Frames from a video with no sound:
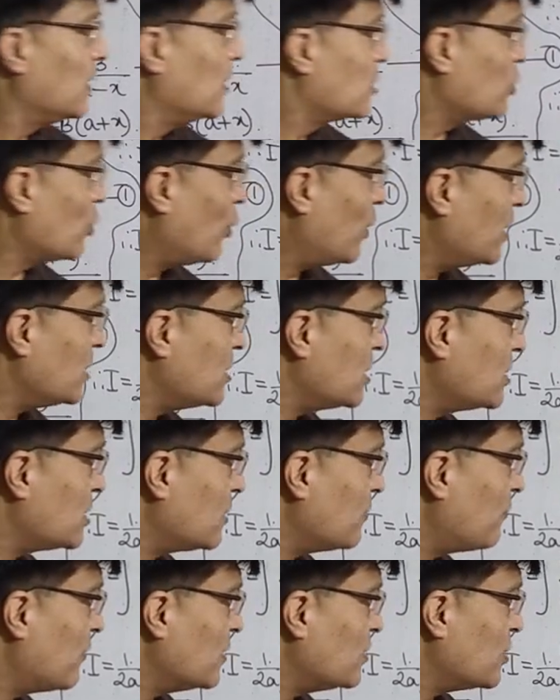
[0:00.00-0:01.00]
So what is this
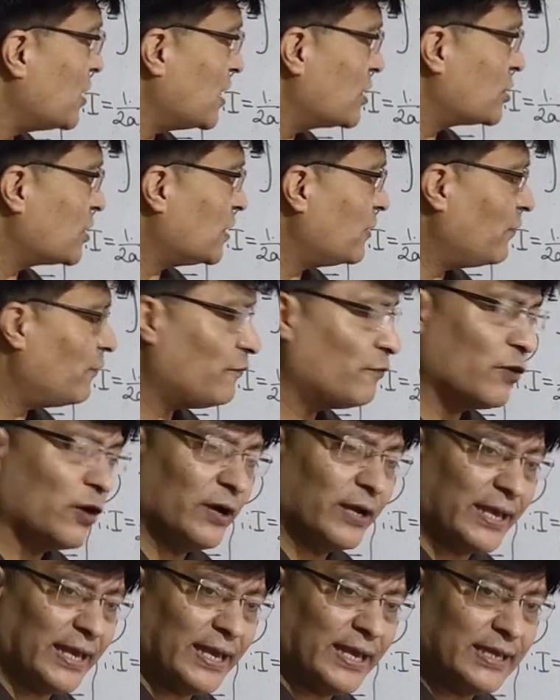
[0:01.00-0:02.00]
differentiation?
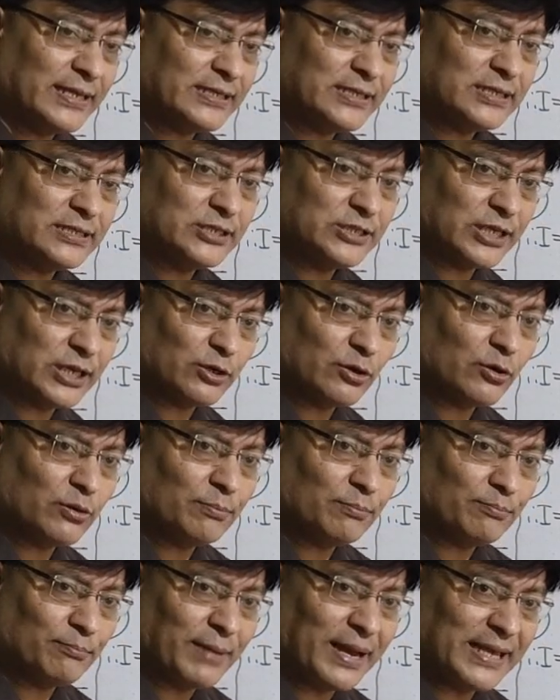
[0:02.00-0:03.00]
For a it is
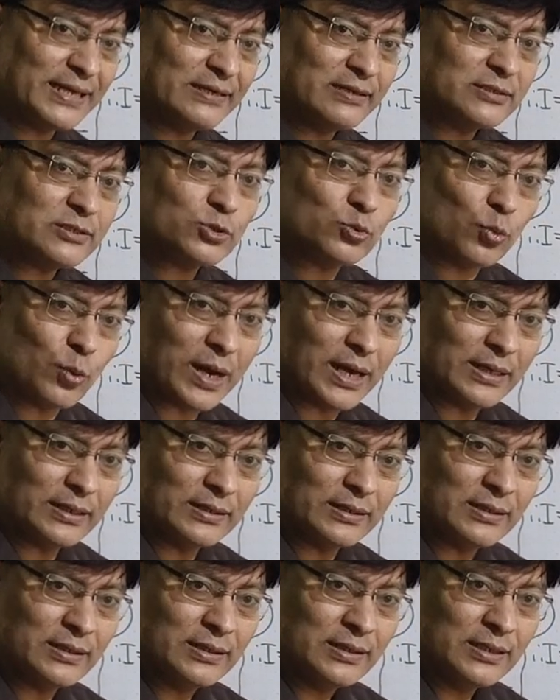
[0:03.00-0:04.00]
0 minus
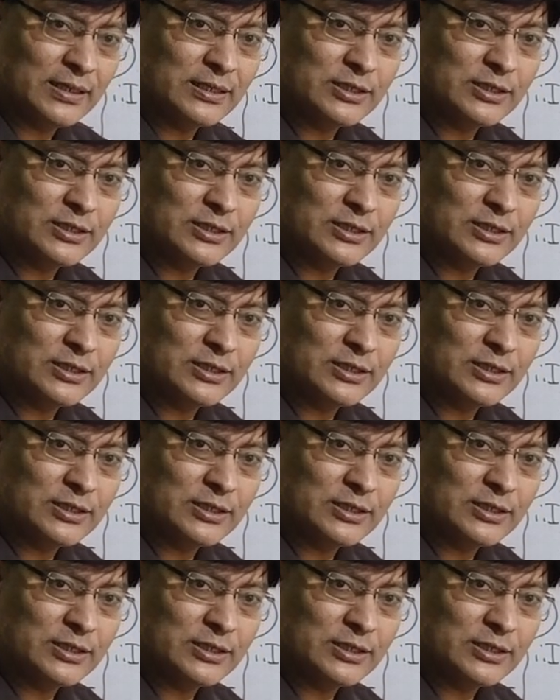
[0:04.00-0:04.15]
1.